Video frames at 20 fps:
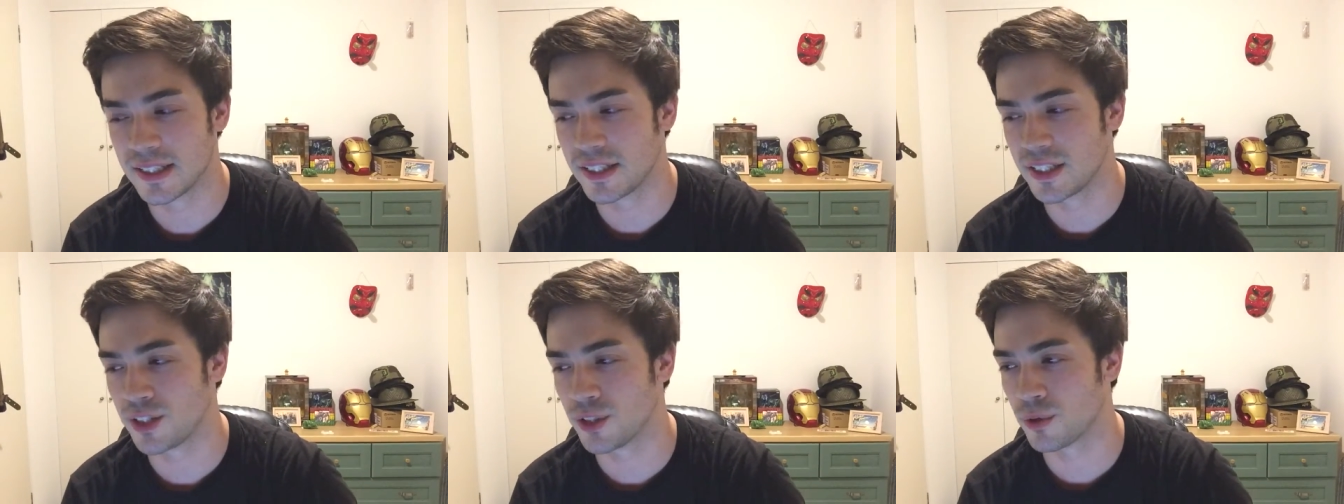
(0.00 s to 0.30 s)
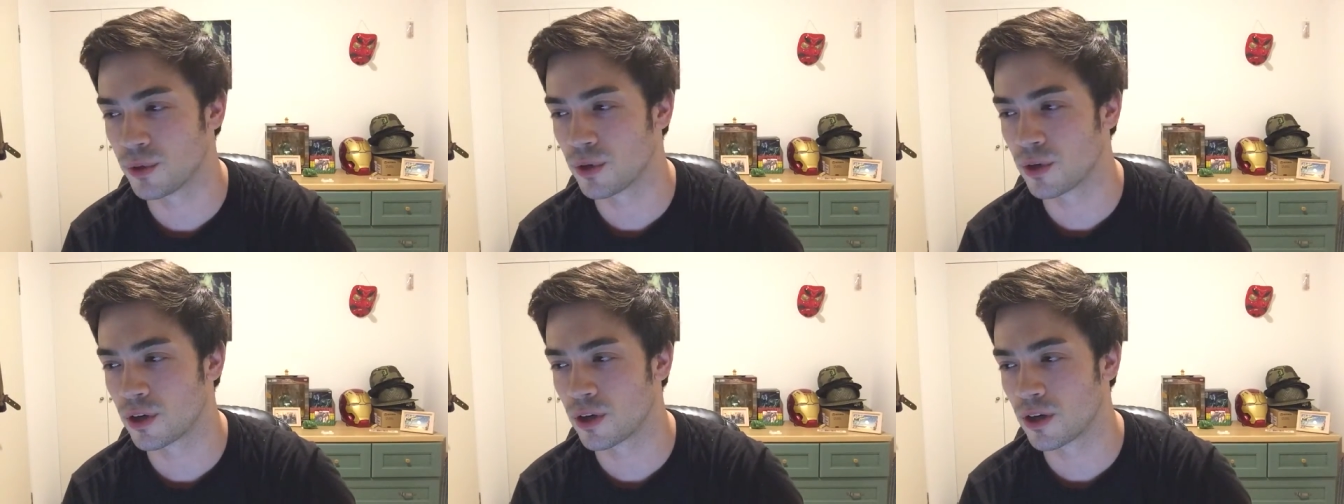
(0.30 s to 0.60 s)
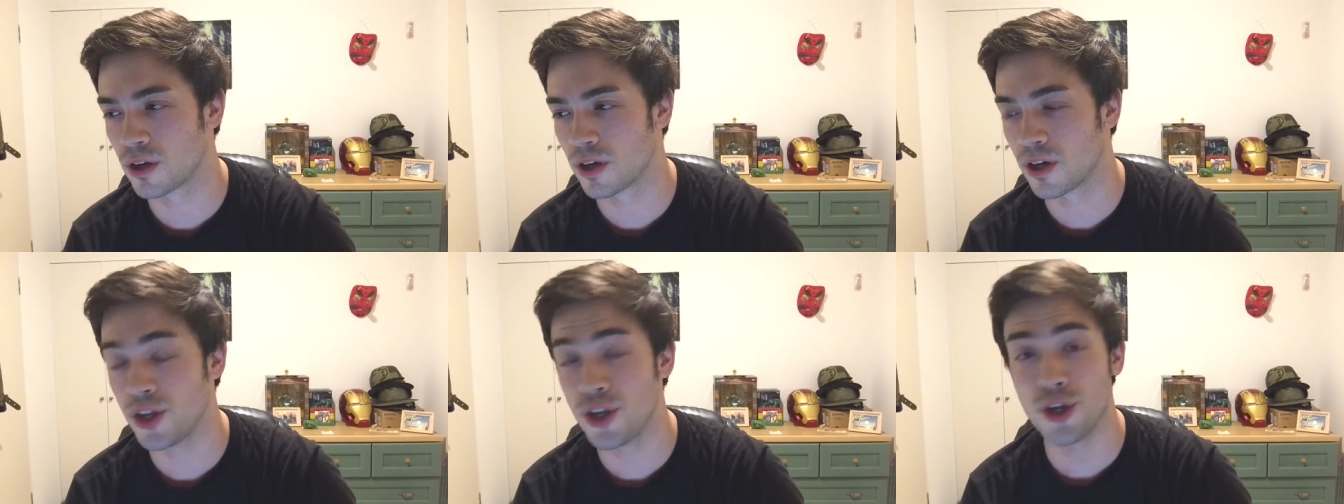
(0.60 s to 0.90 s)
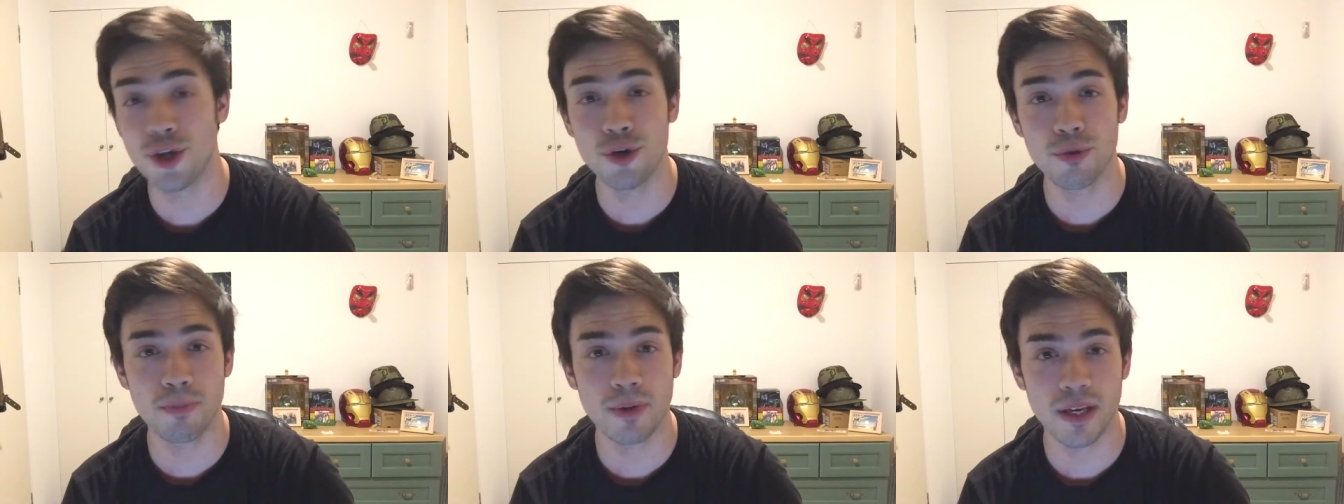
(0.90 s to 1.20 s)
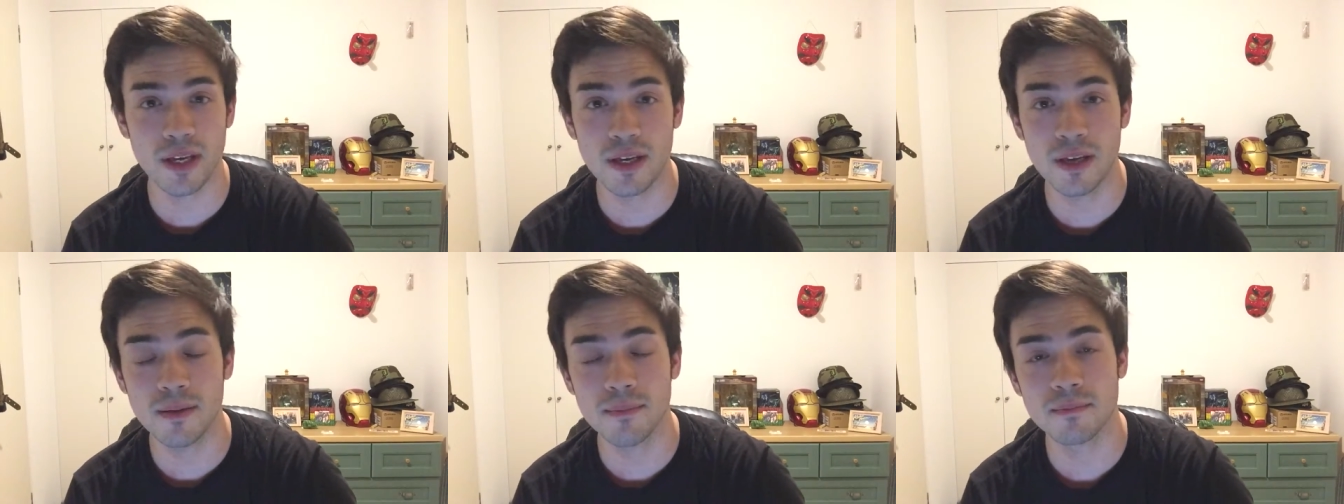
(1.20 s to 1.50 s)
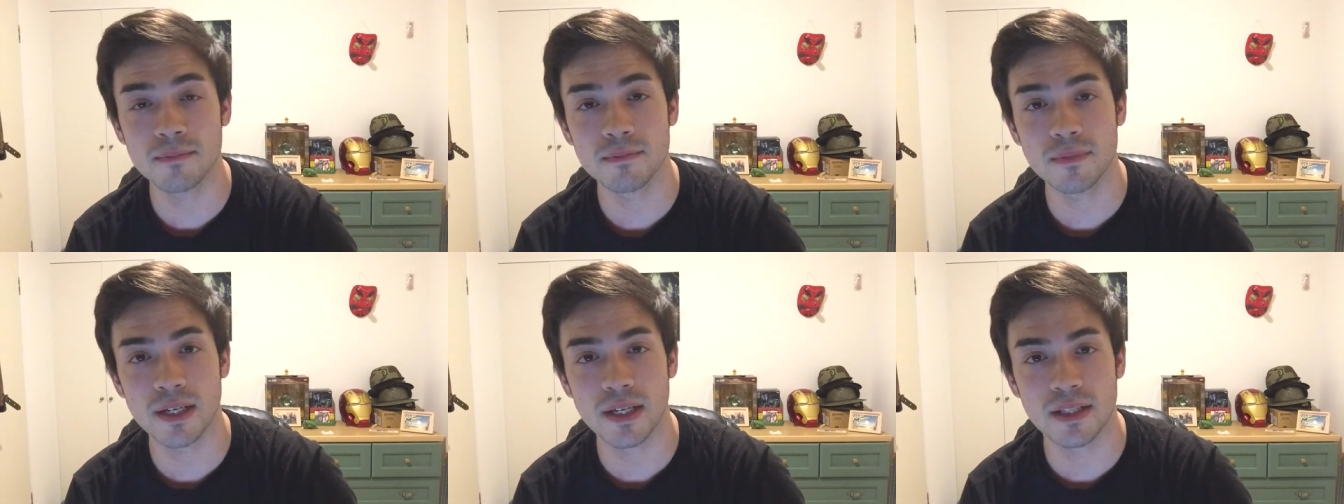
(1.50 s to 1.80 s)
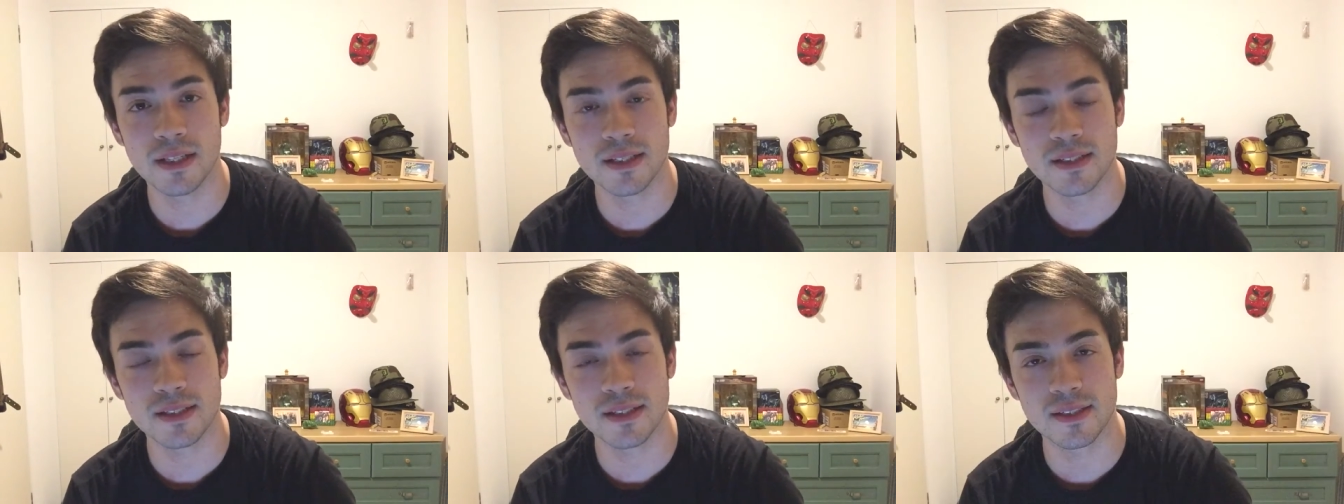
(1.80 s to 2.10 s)
your newbie
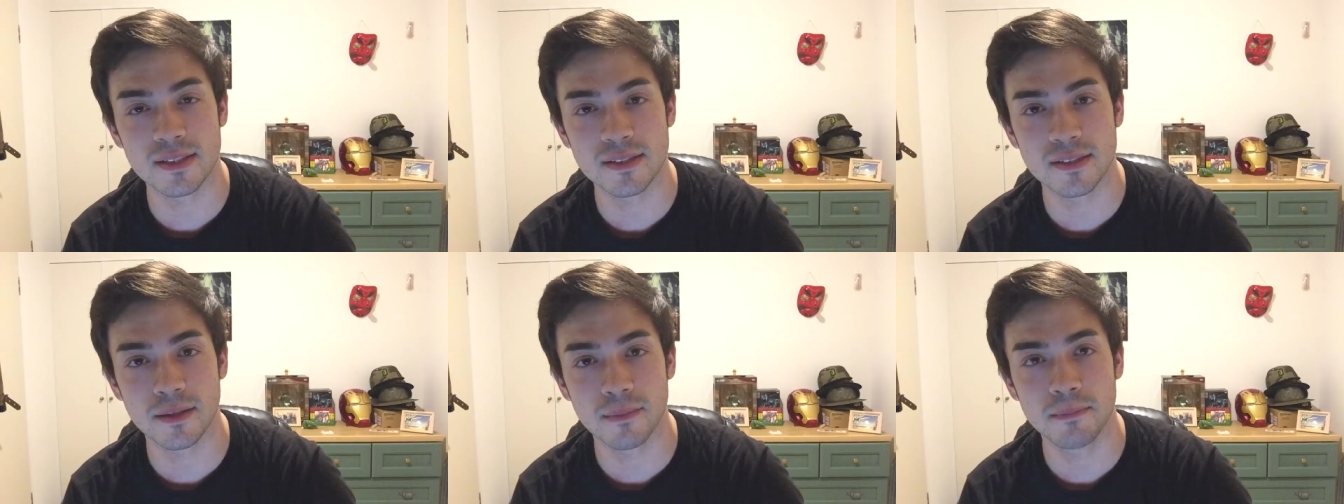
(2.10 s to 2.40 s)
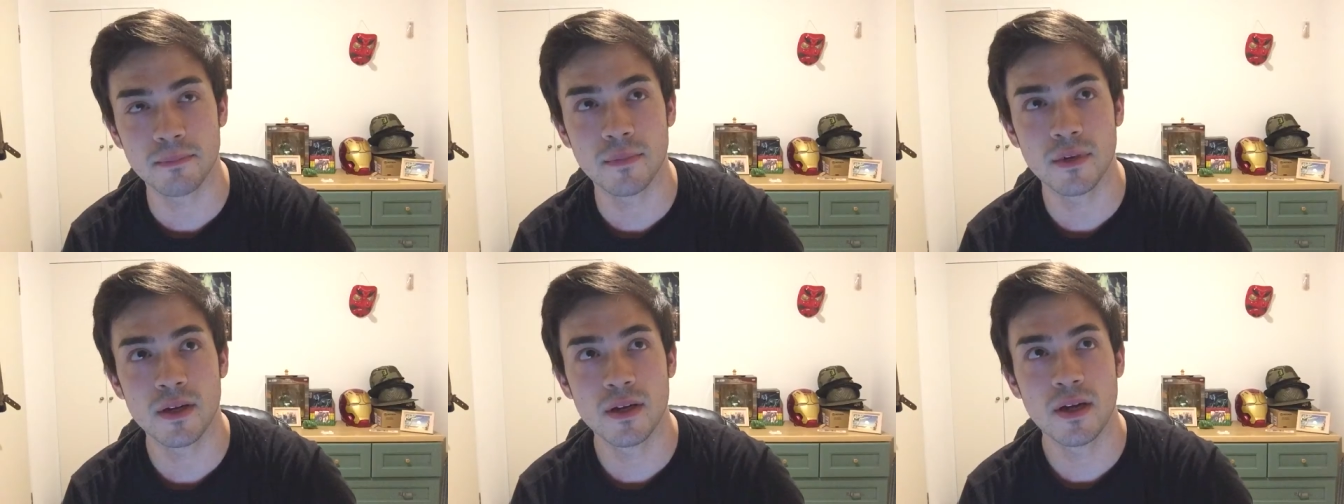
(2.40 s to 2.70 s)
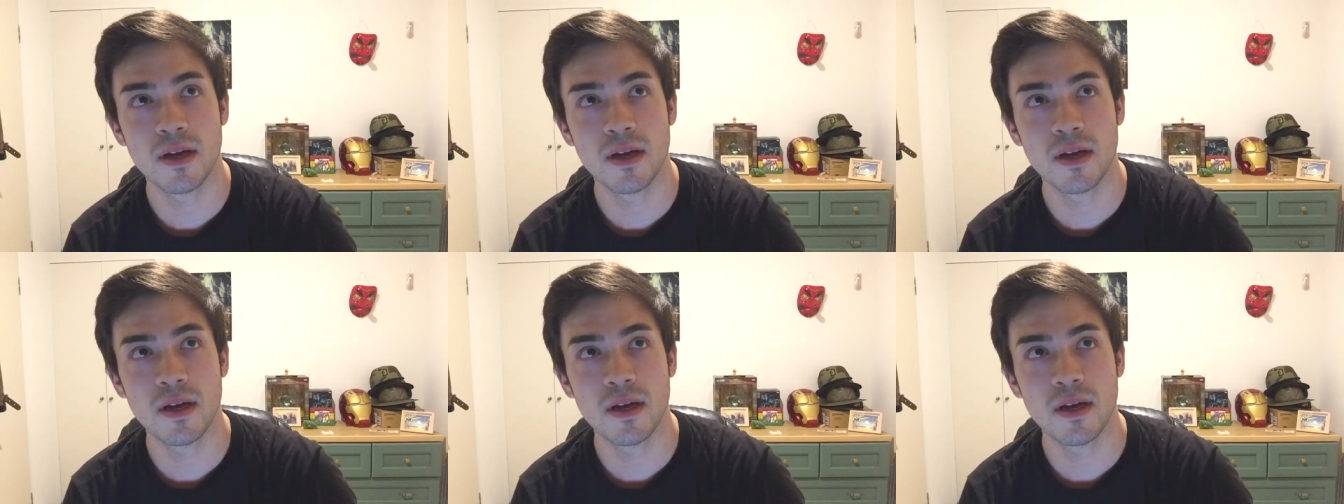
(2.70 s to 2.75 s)
in this system.